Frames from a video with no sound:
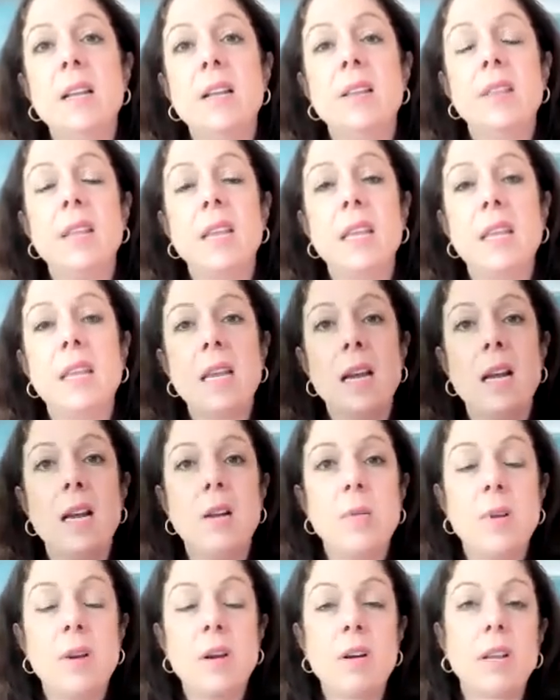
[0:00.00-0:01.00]
the,
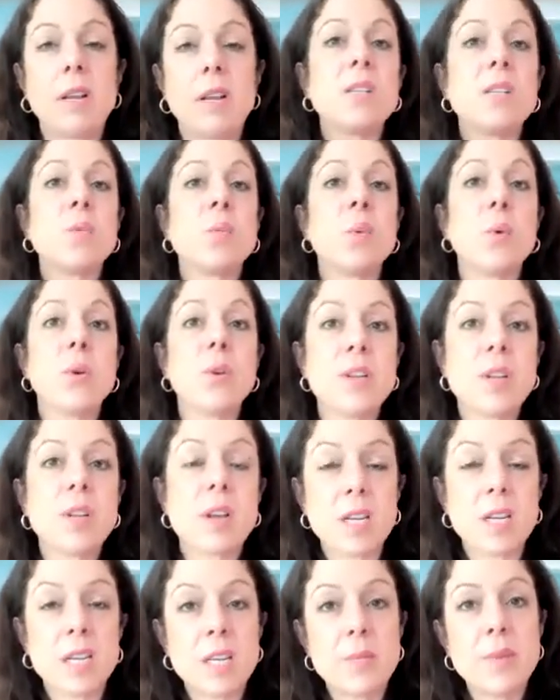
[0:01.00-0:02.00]
in our case, Word
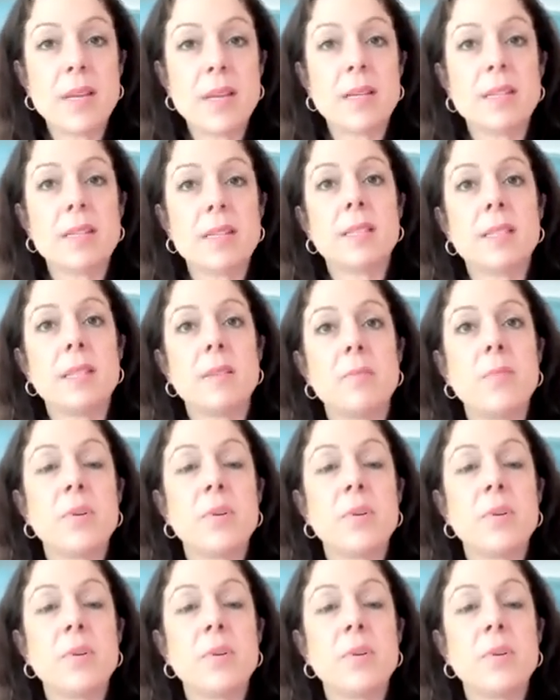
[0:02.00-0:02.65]
documents,